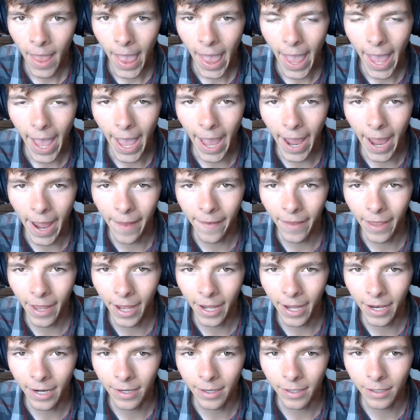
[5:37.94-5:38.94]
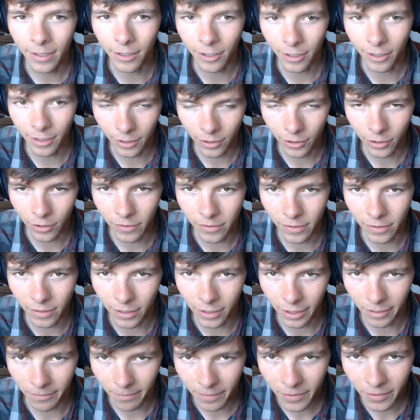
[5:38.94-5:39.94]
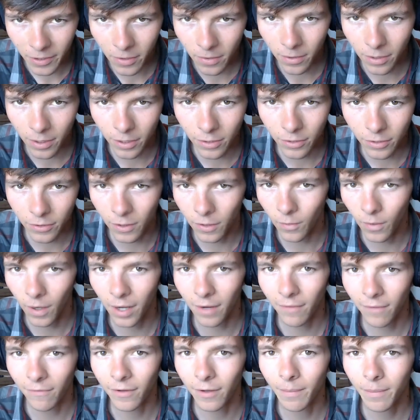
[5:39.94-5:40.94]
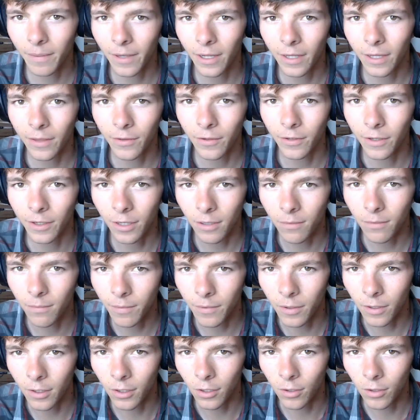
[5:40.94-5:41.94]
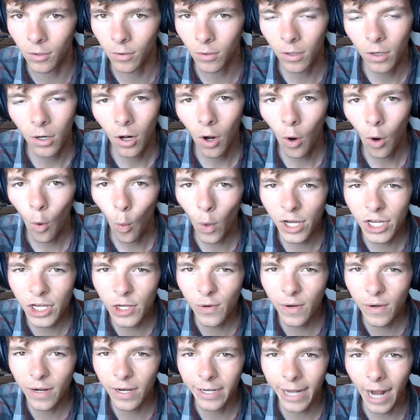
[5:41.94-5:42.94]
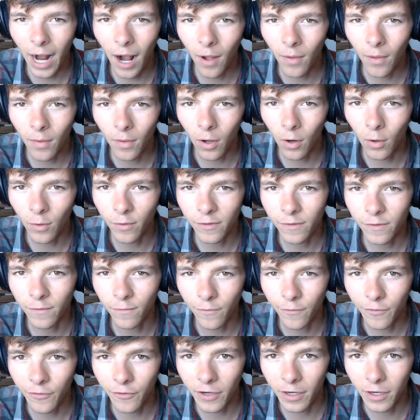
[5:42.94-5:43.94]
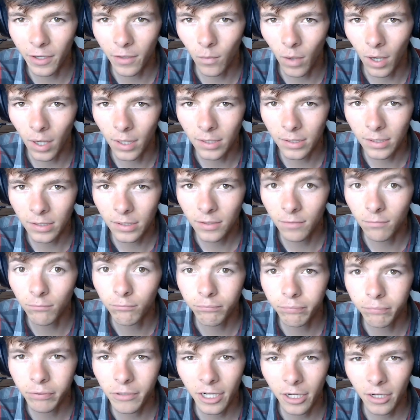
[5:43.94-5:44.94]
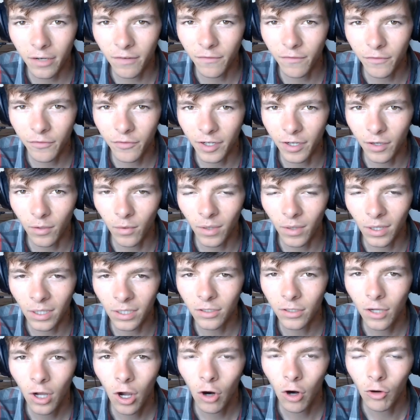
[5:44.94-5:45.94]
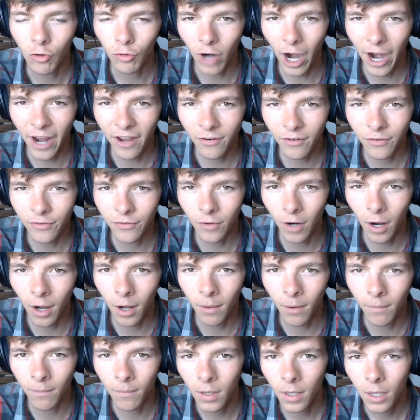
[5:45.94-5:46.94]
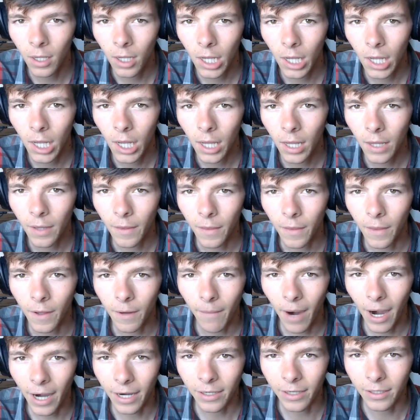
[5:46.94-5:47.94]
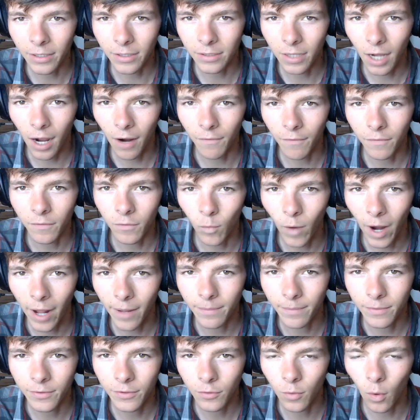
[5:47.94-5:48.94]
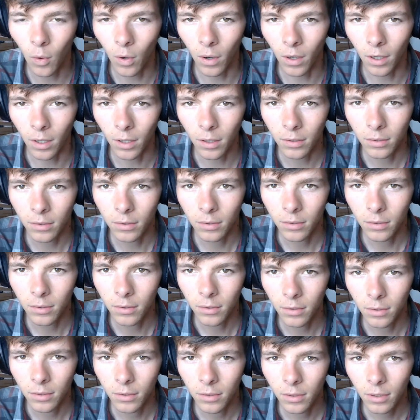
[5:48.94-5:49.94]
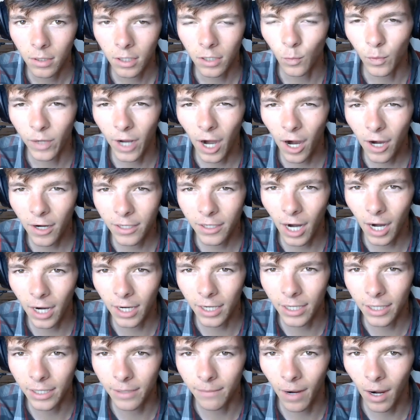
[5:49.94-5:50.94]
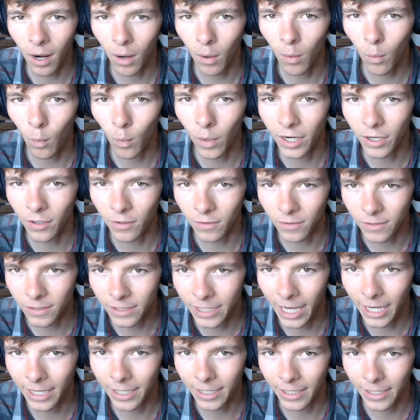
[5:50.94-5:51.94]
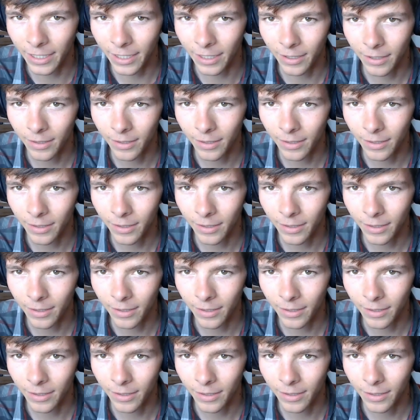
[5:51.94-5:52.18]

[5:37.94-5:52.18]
And then you're, you're using your computer, so you want a V P N through your computer, which you can download some free ones, some pretty good free ones, right from the Microsoft Web Store, because we are talking about Windows ten here.